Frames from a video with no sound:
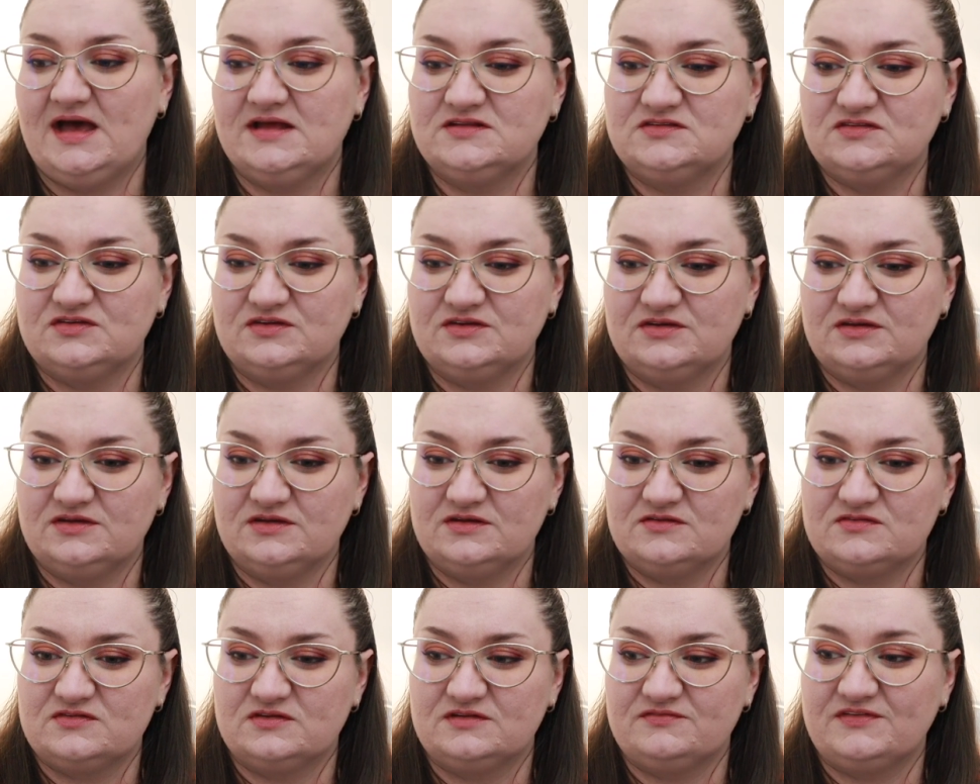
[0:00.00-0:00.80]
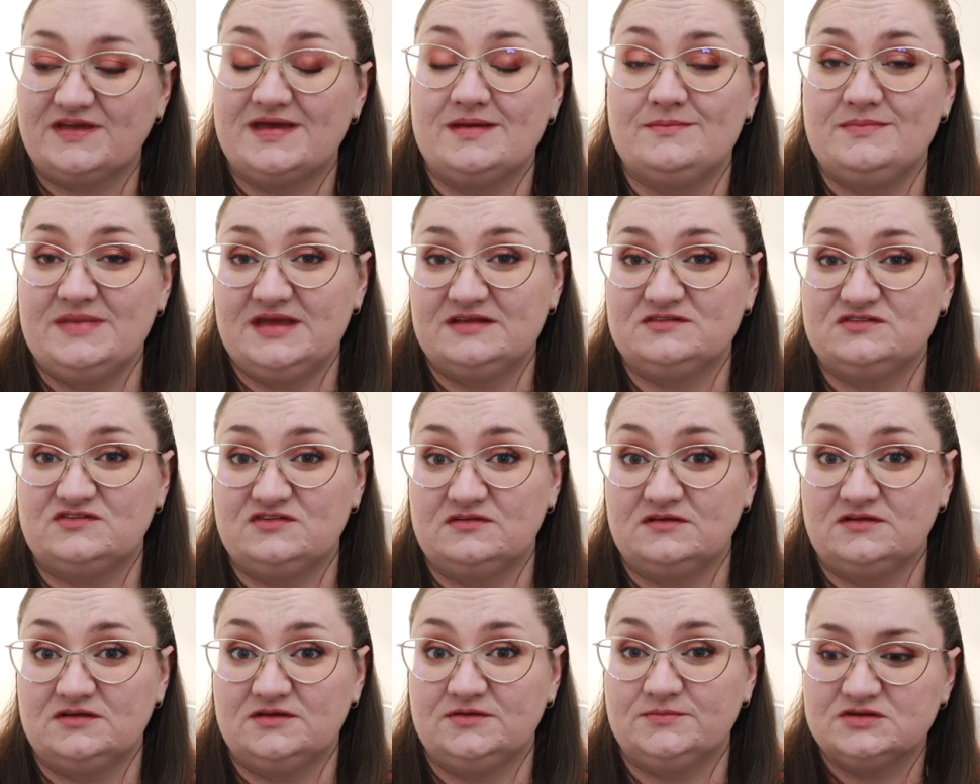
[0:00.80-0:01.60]
to sort of commit
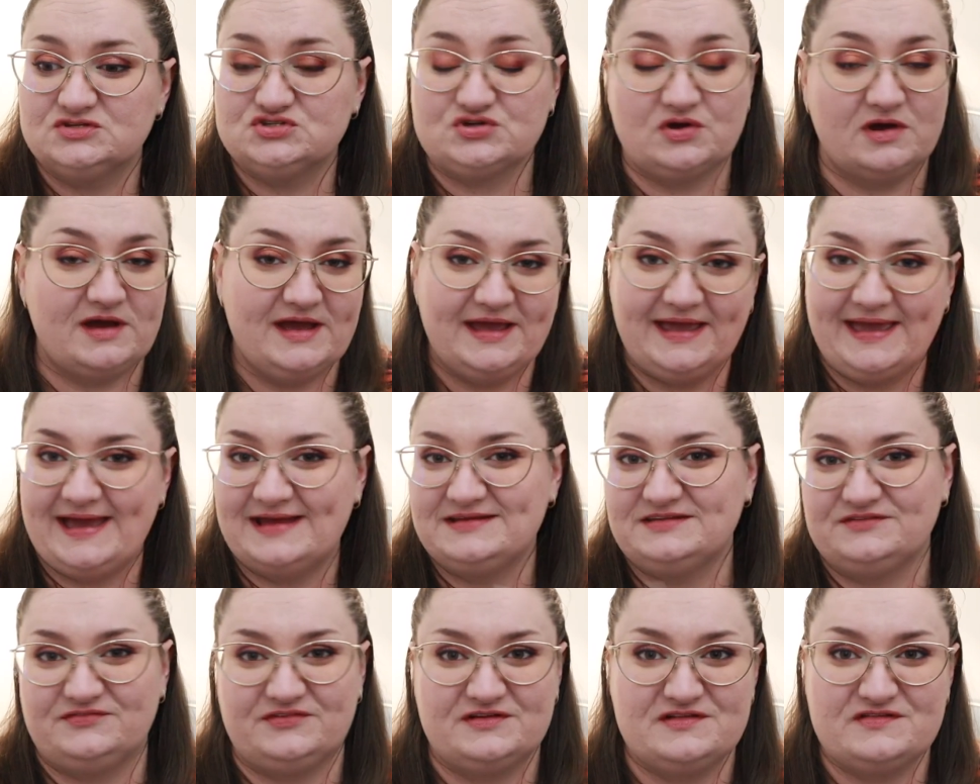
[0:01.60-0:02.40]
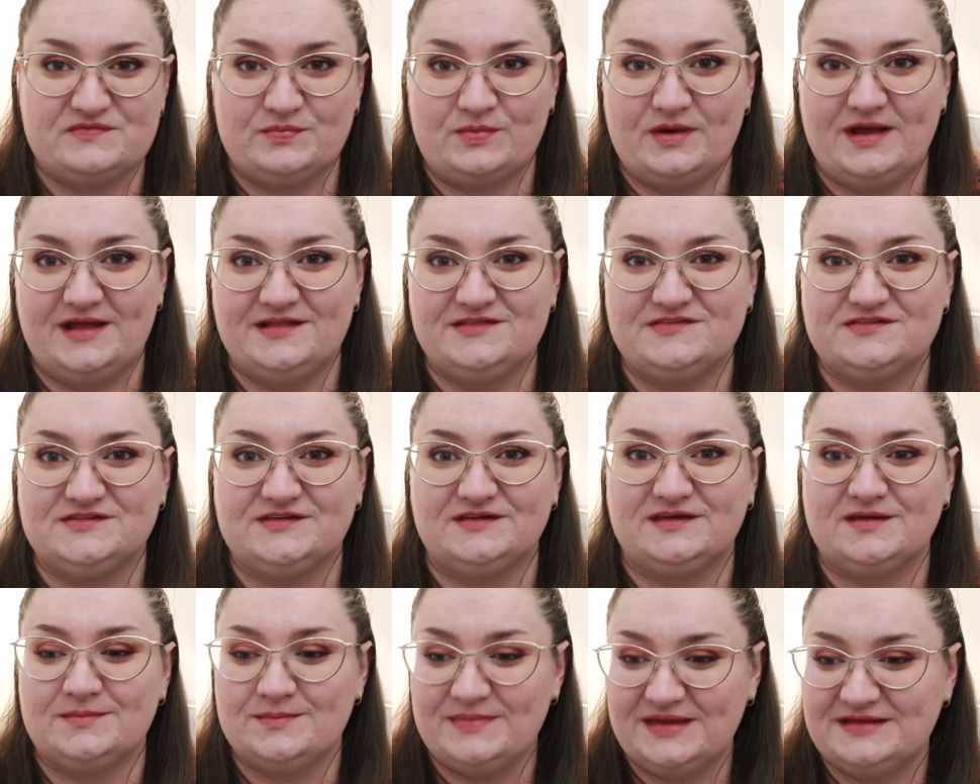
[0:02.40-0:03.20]
to trying out different spreads, to
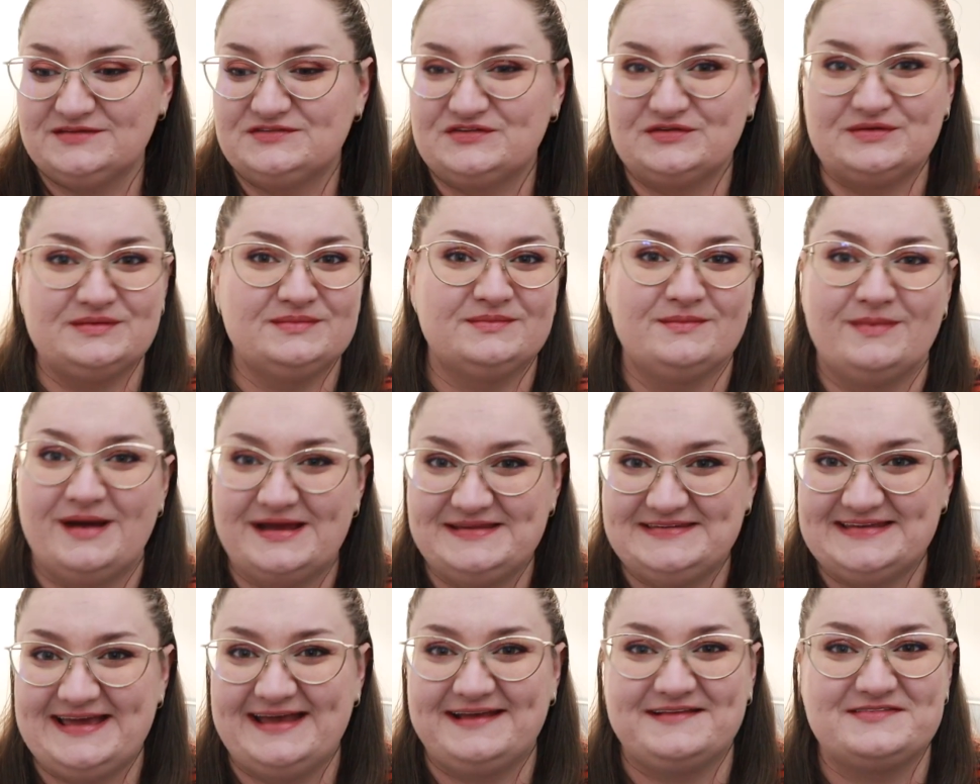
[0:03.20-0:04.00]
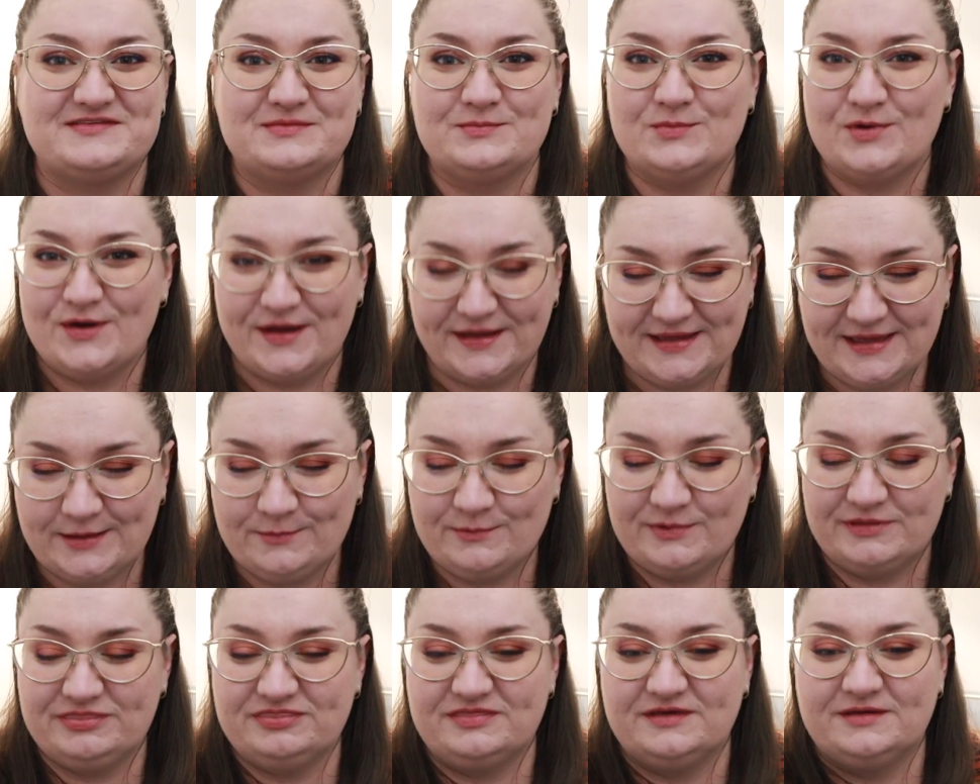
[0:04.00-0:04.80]
commit to my decks and working
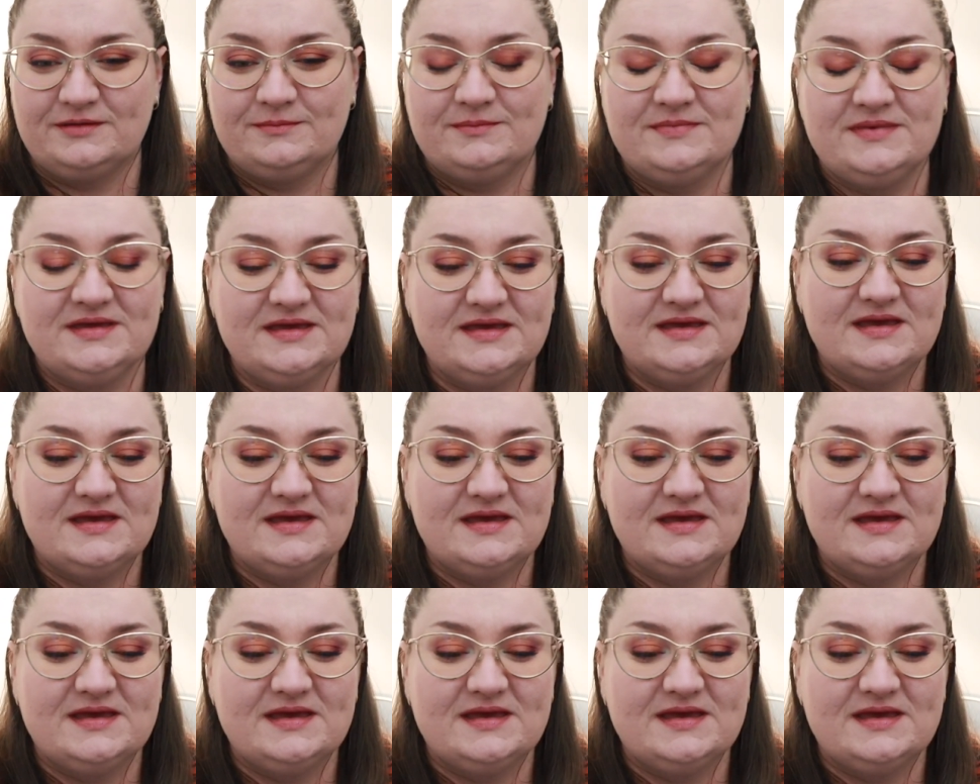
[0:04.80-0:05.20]
with them.